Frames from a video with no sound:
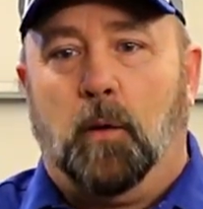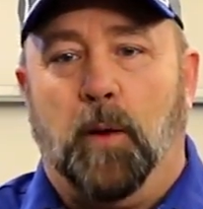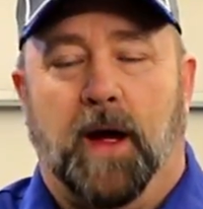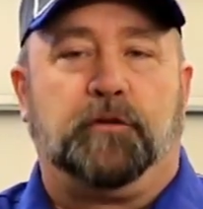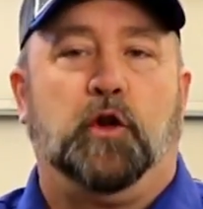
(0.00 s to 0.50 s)

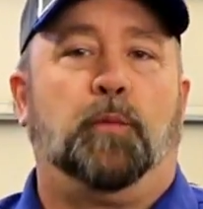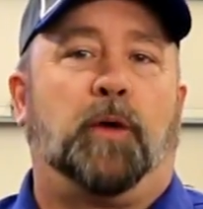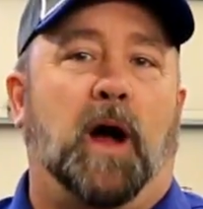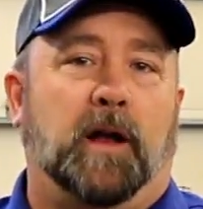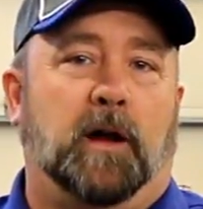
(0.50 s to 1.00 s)
We have two
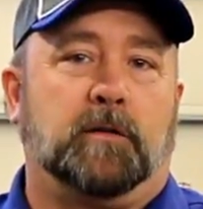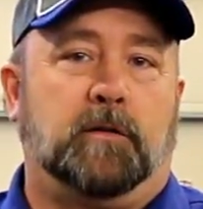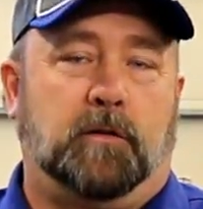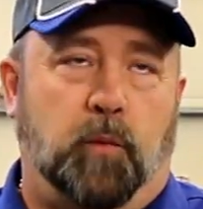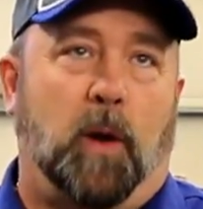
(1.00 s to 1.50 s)

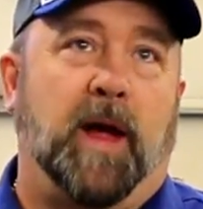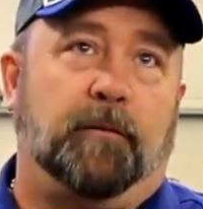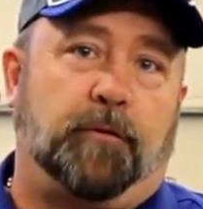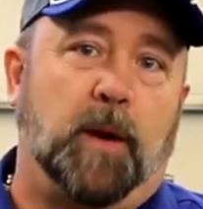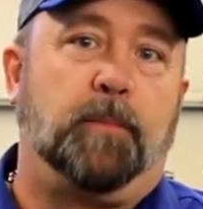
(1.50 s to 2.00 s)
products, well, we
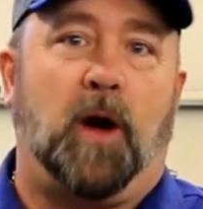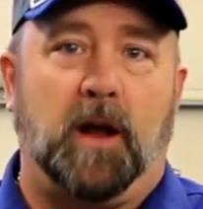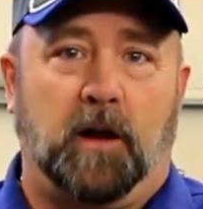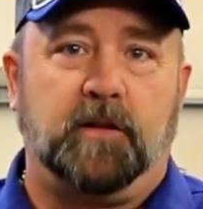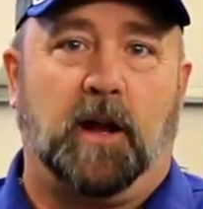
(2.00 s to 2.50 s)
have three
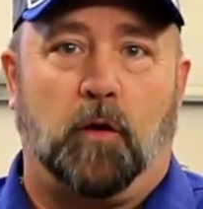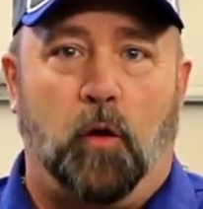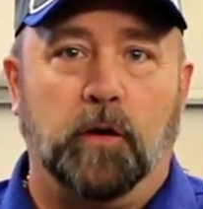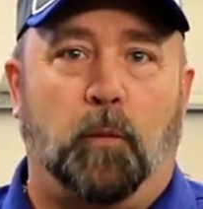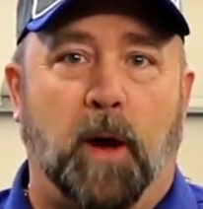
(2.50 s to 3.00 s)
products that are
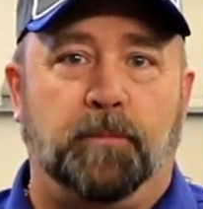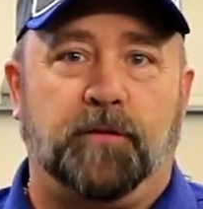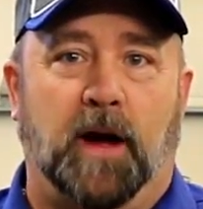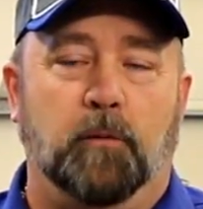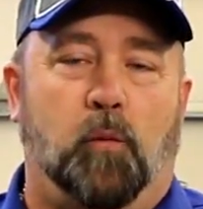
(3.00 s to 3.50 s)
on the
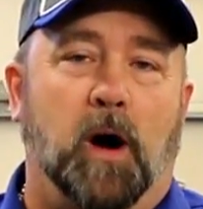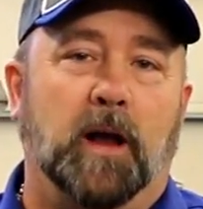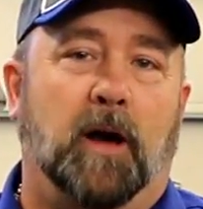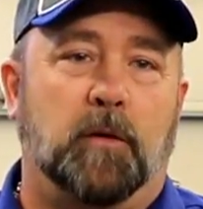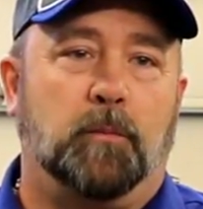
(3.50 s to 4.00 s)
website.
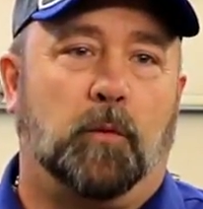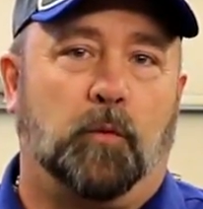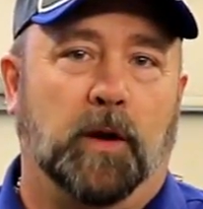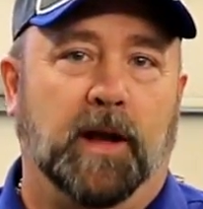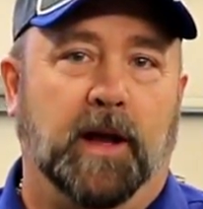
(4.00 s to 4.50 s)
One of
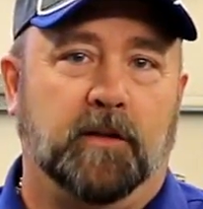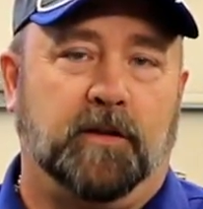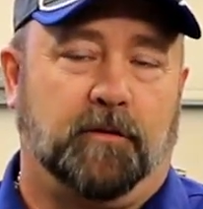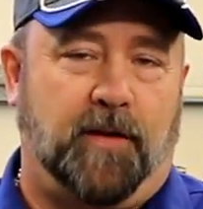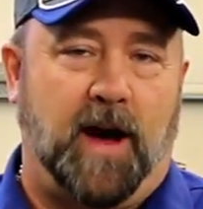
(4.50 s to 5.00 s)
them really
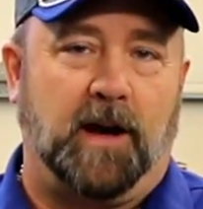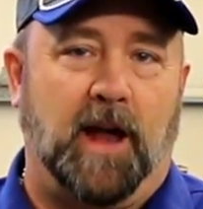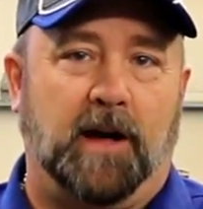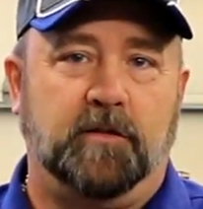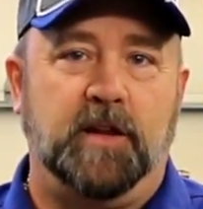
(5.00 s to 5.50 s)
isn't
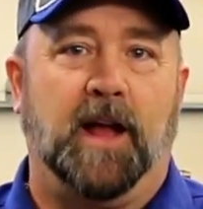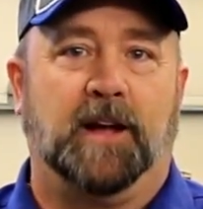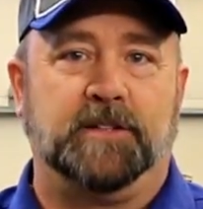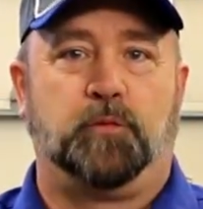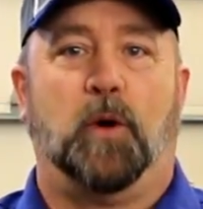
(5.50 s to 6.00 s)
finalized yet.
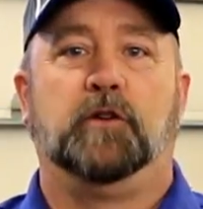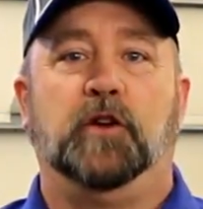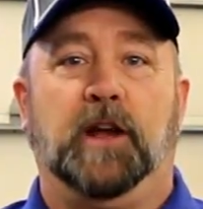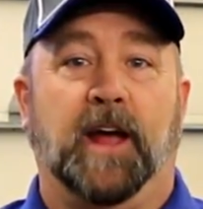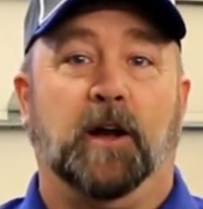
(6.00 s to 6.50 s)
I just wanted
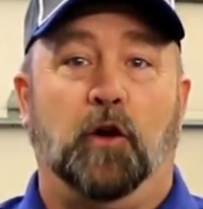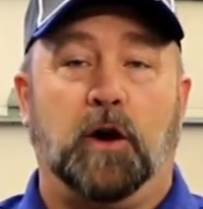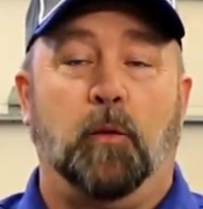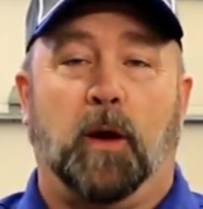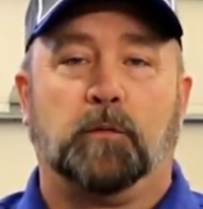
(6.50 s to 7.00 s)
you to get a
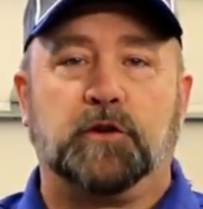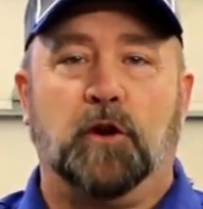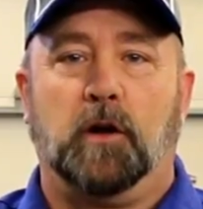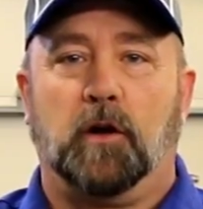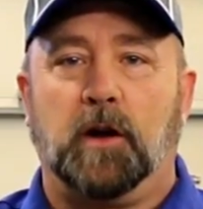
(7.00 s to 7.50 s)
look at what it was
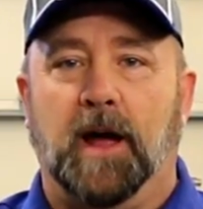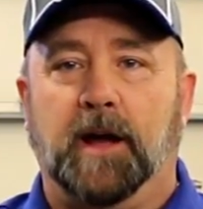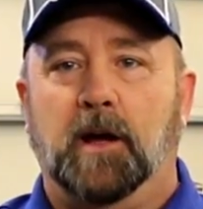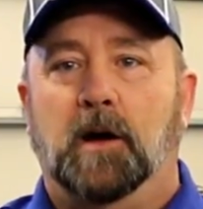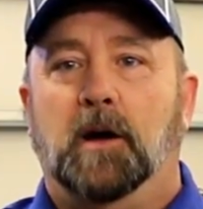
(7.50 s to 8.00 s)
going to look
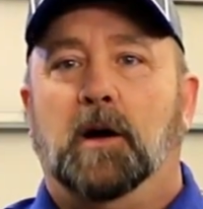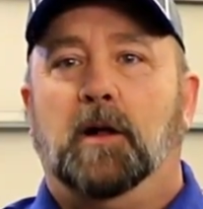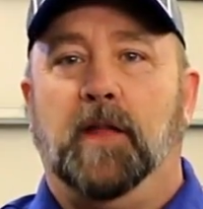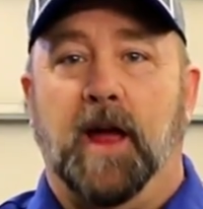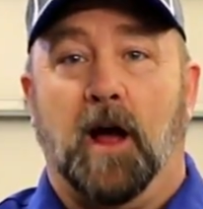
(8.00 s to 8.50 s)
like.
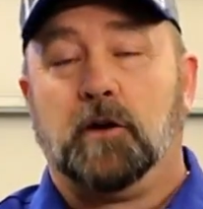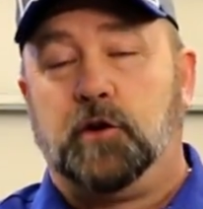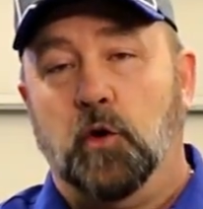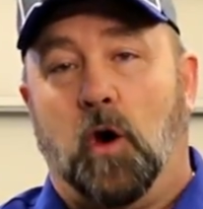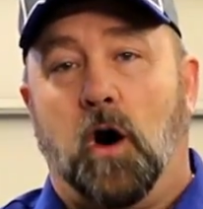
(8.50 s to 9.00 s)
The other
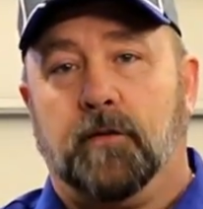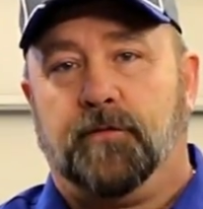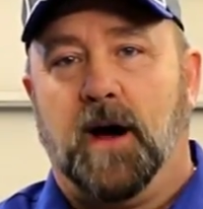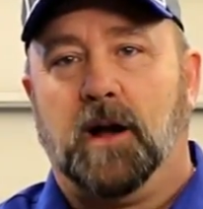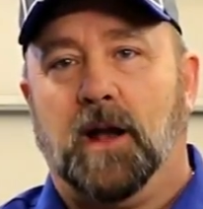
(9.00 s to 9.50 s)
two are
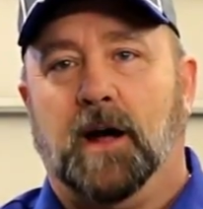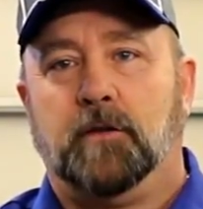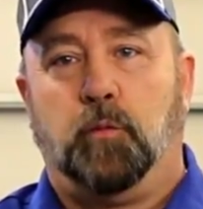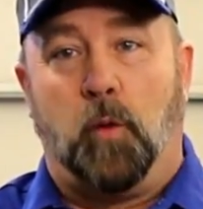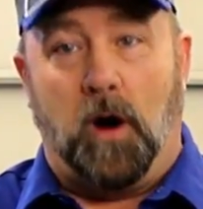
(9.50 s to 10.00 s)

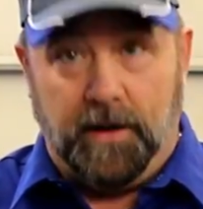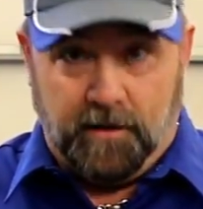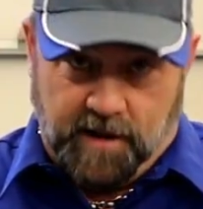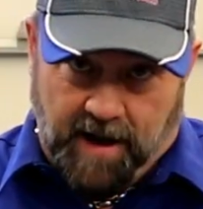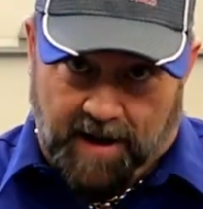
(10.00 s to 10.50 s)
finalized. One
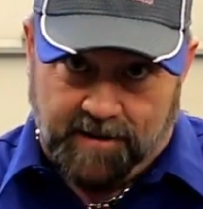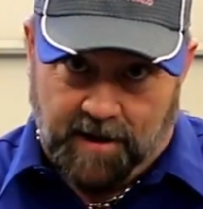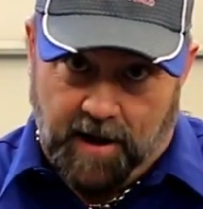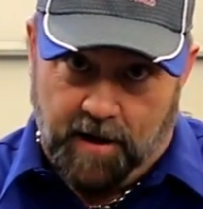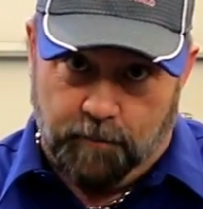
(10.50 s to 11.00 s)
is the hat
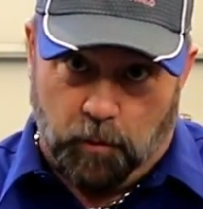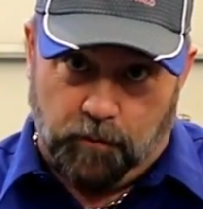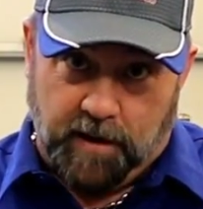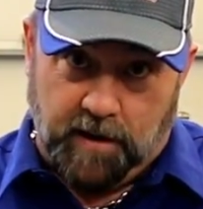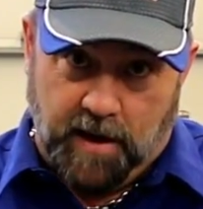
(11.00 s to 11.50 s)
that I have
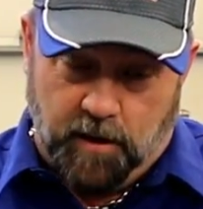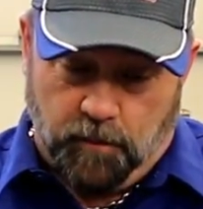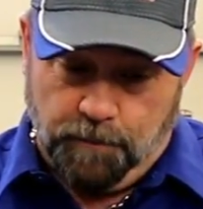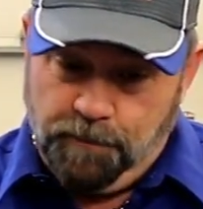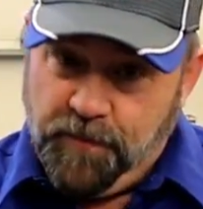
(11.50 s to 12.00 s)
on right now.